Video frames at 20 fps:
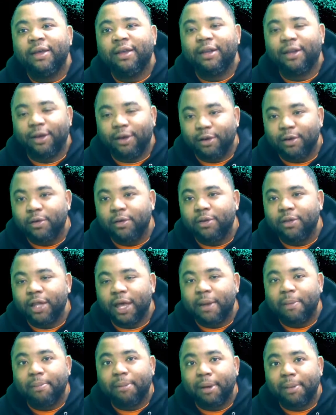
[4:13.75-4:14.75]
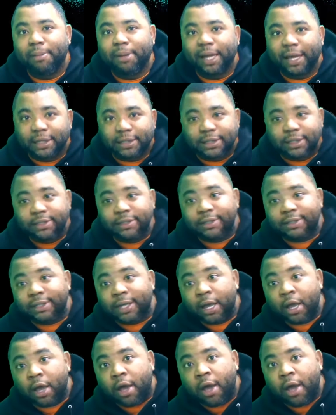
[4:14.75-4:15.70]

Nothing but blessings.